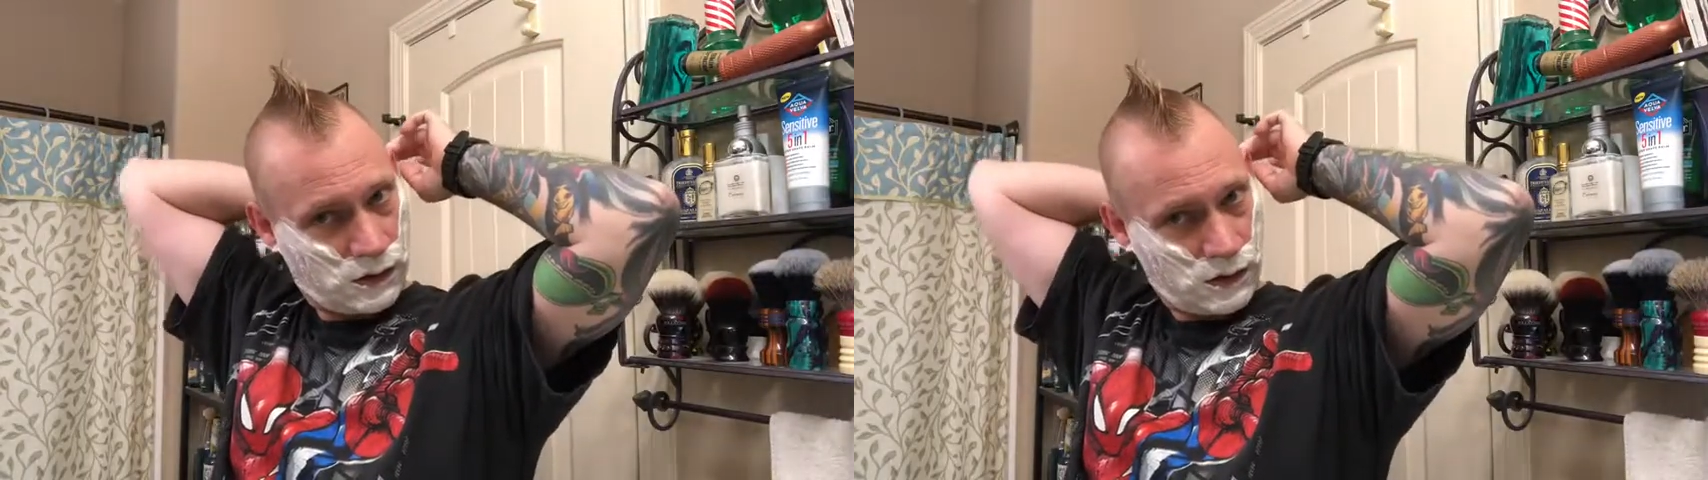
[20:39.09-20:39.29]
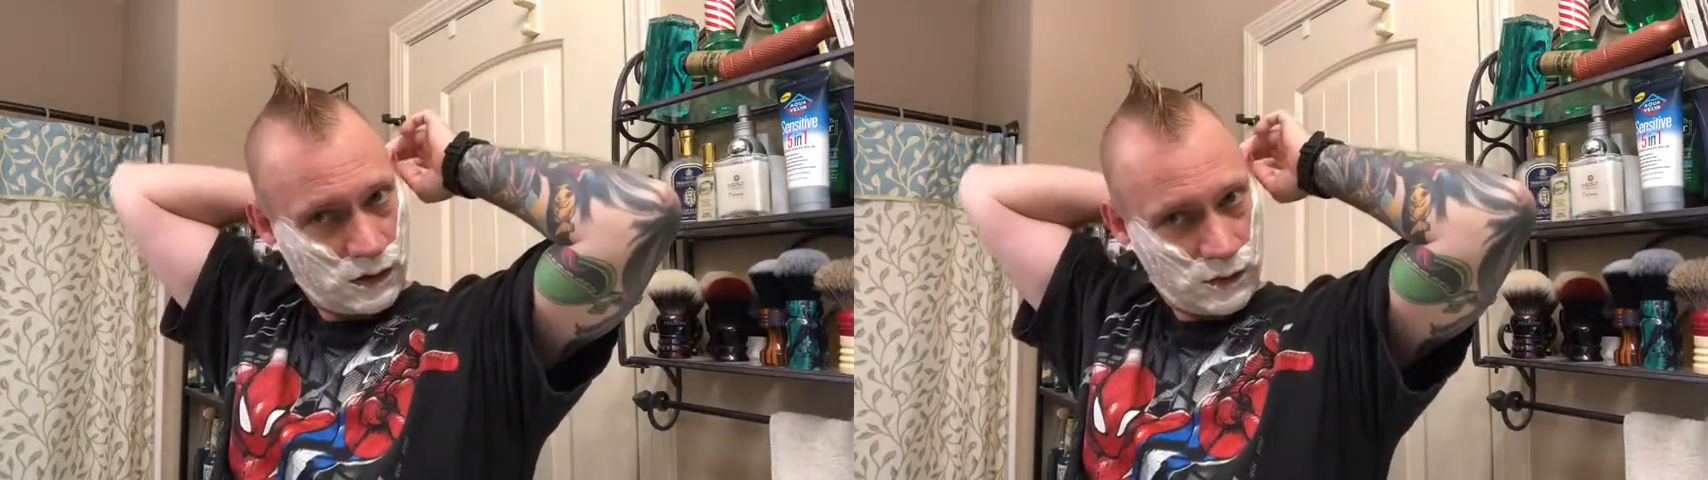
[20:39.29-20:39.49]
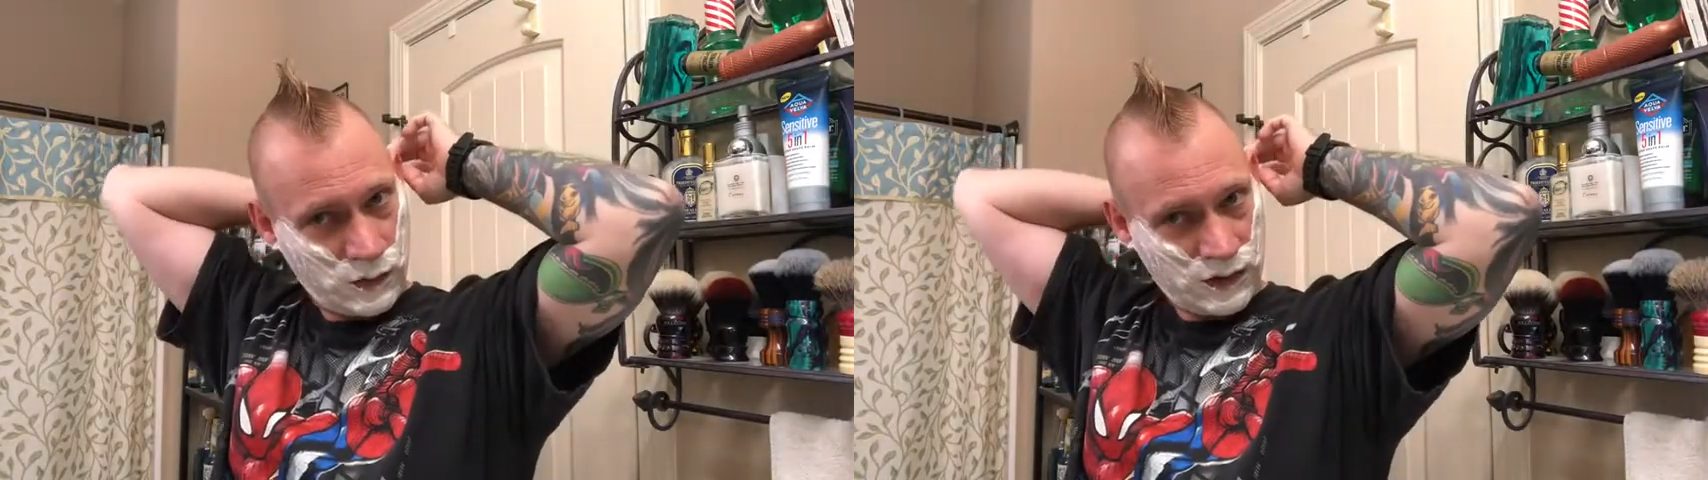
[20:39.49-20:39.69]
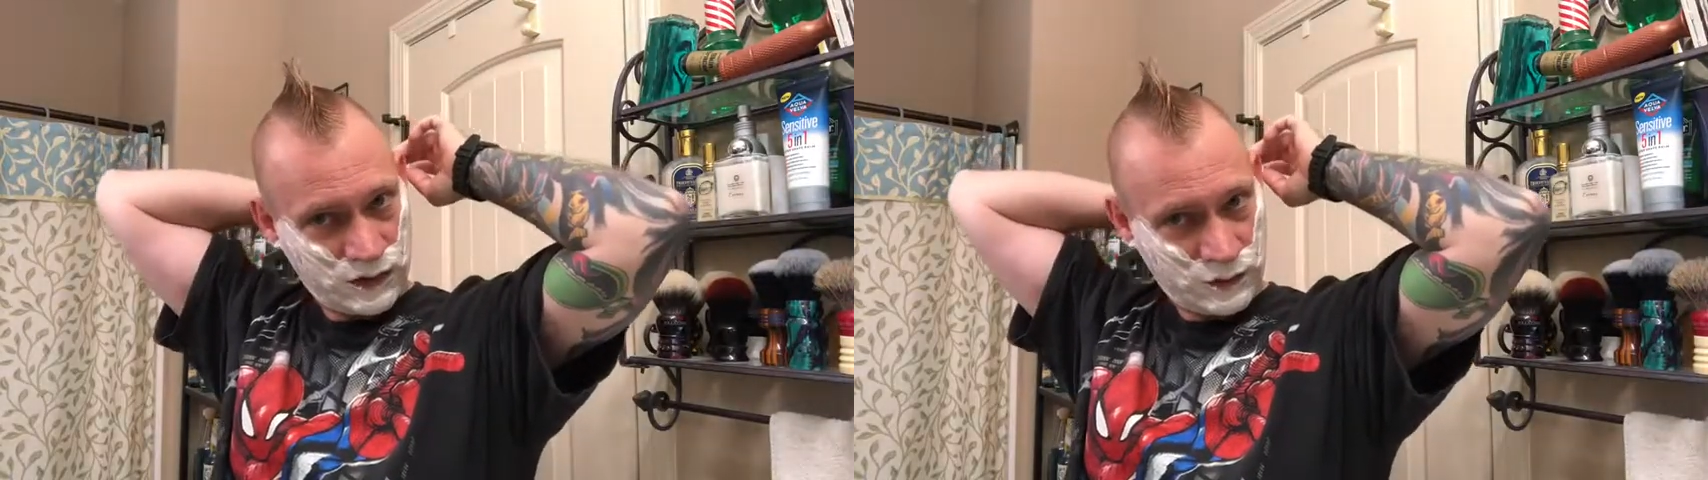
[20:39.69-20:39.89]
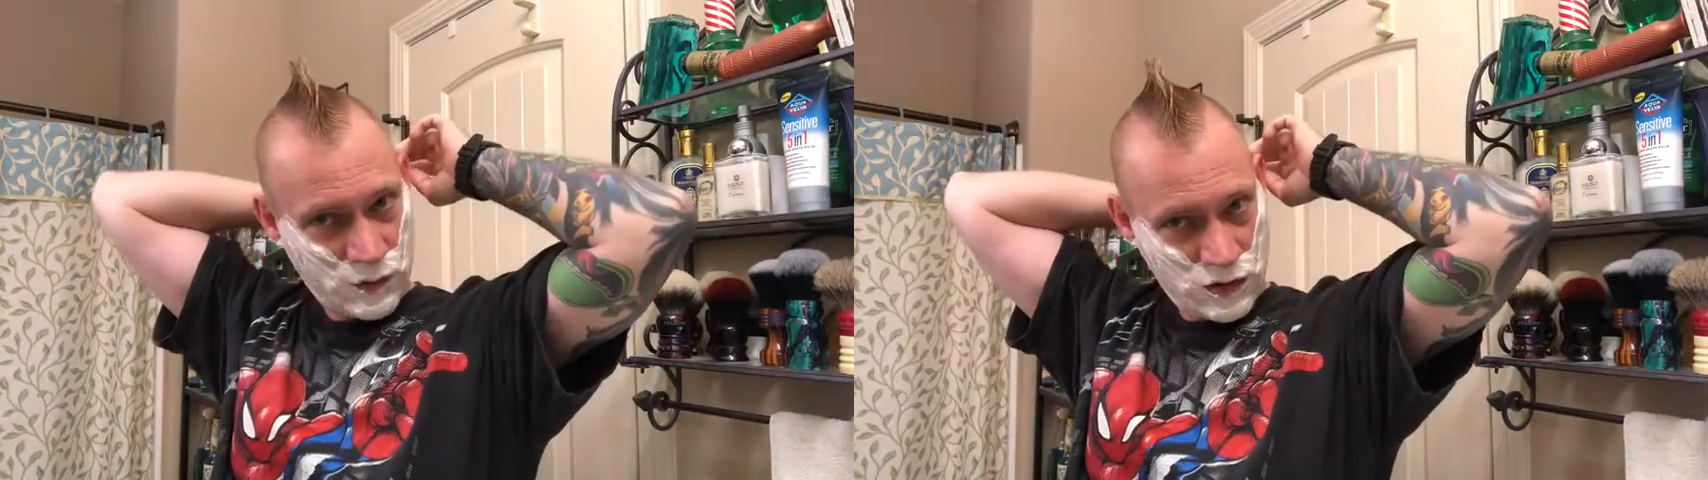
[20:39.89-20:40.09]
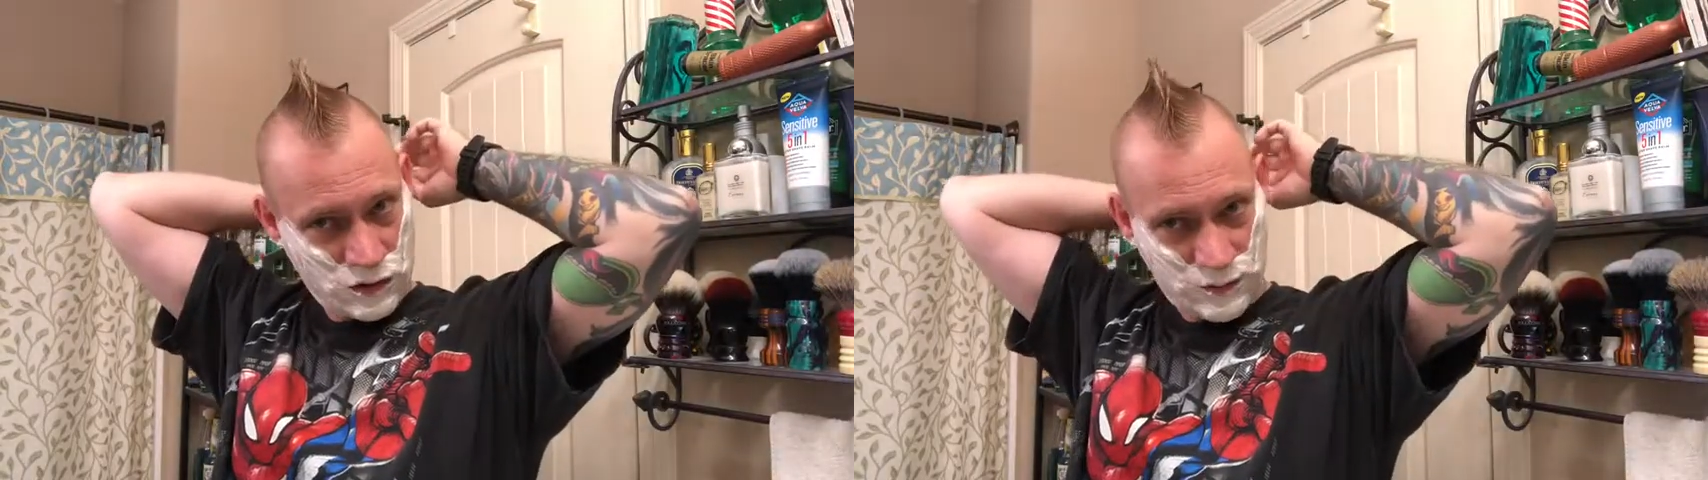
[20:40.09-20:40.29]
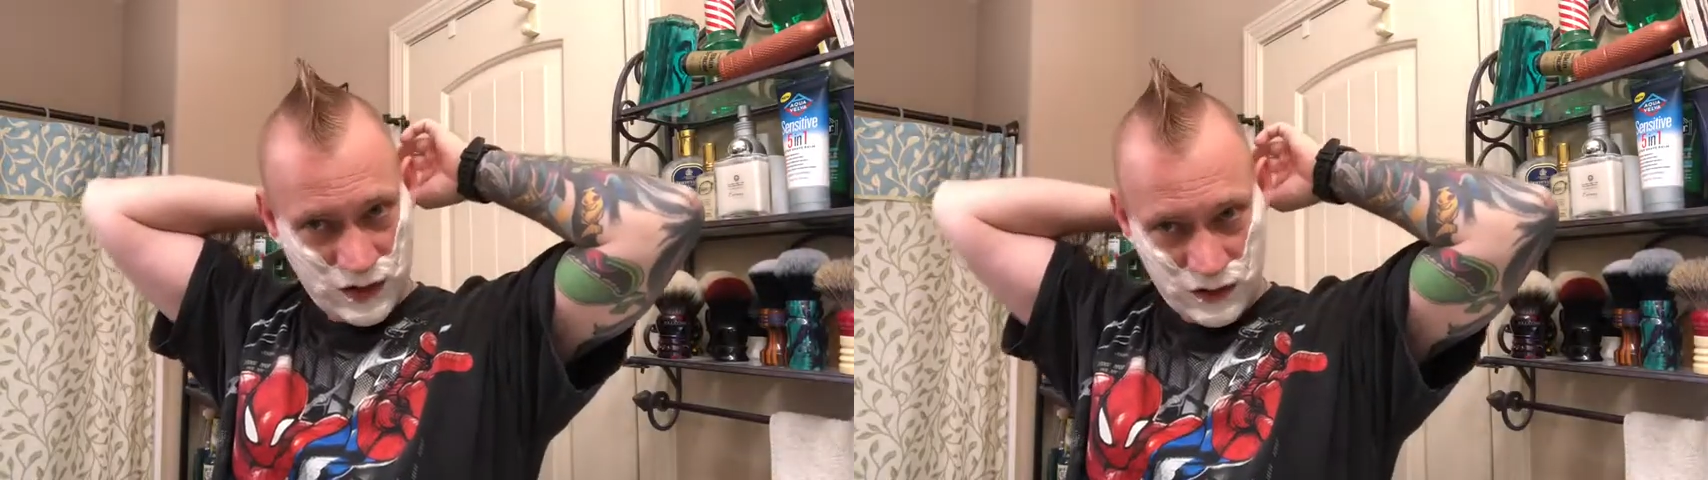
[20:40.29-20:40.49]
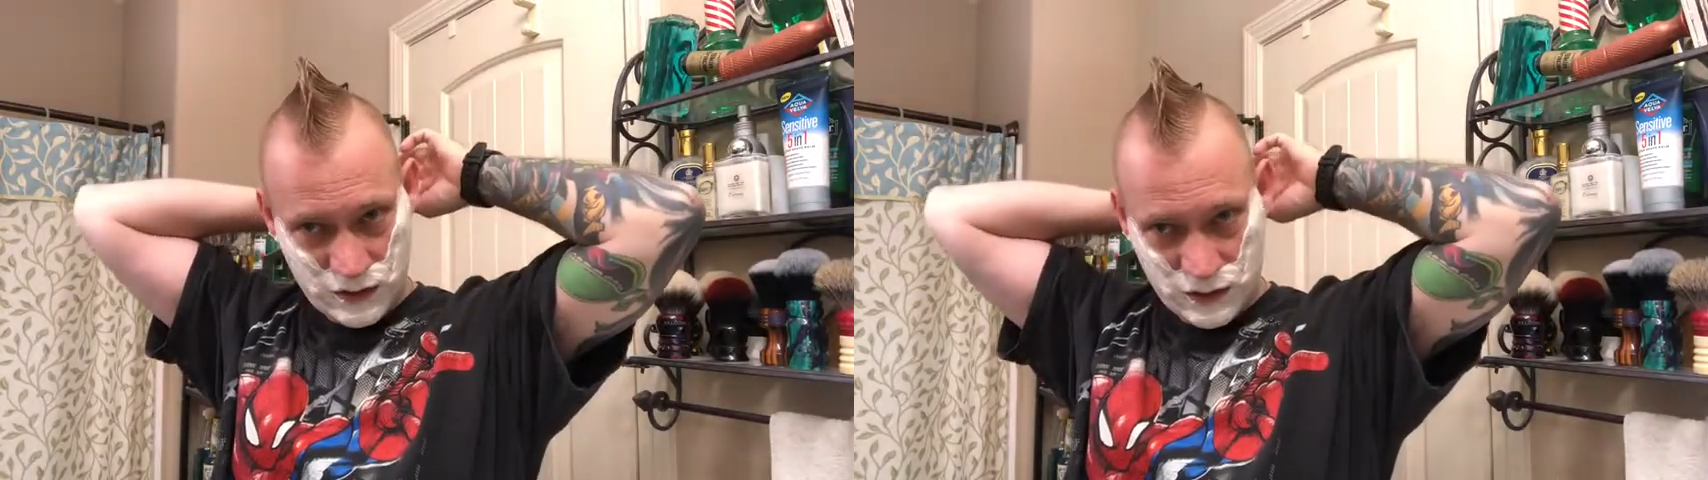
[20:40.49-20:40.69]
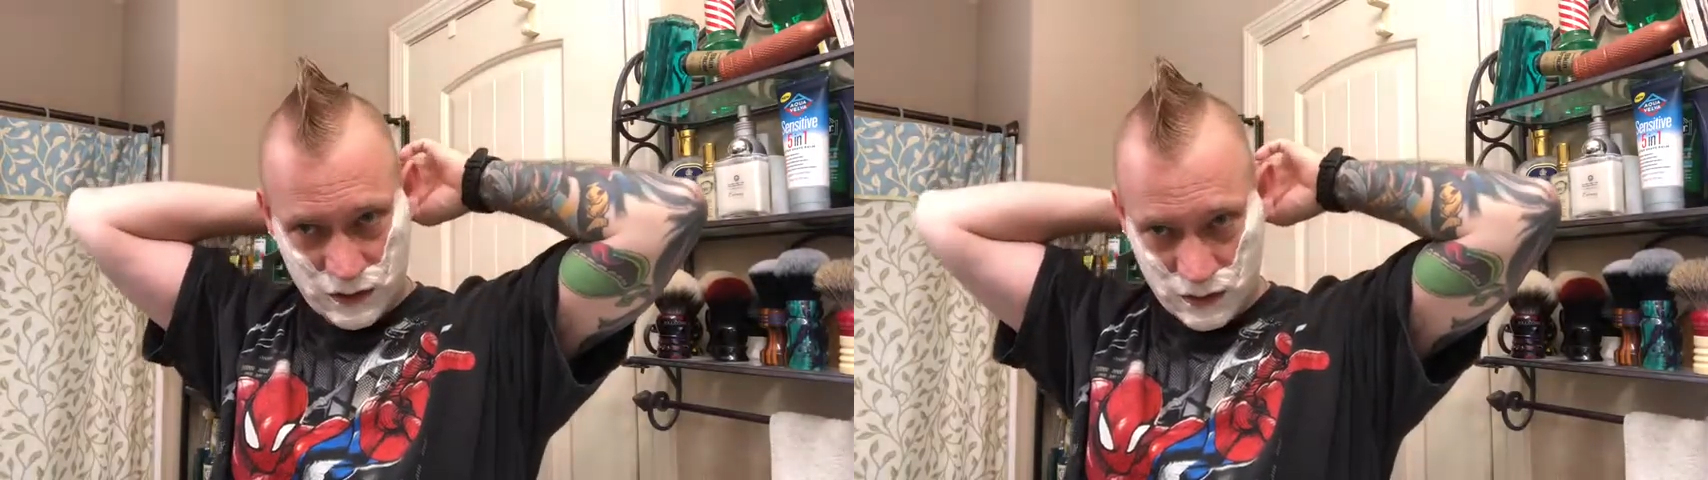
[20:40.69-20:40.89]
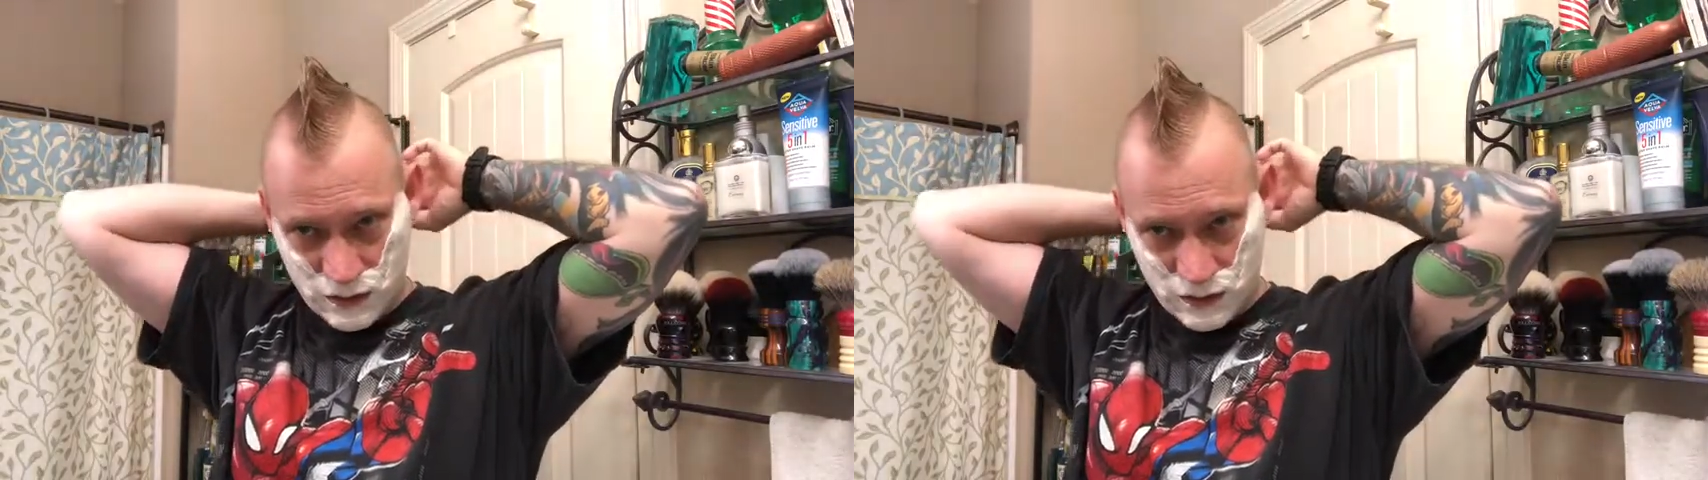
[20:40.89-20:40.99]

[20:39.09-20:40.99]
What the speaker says: either with a smaller mirror